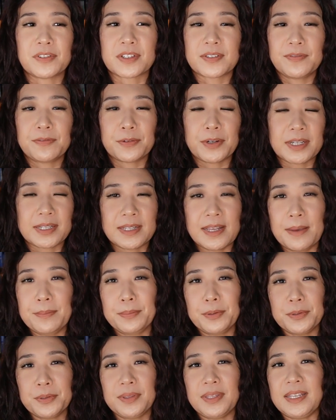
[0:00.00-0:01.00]
For
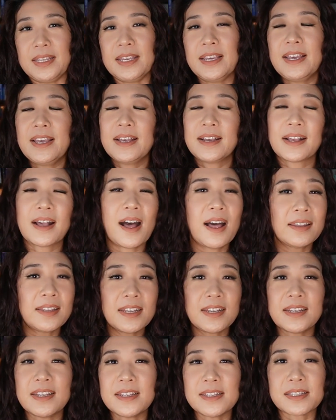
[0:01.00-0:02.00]
example, the
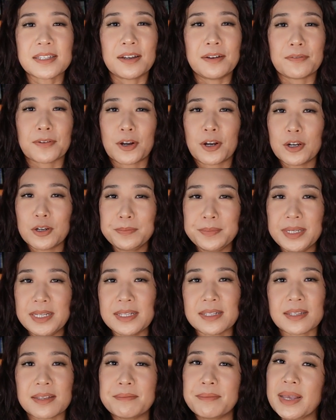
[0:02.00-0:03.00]
cunningness of
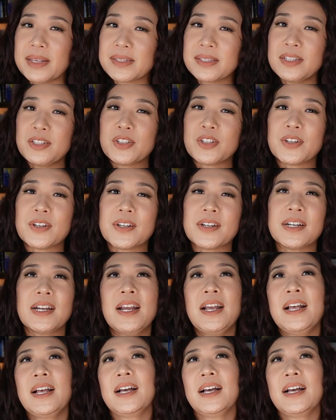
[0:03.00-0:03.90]
Hermes the messenger,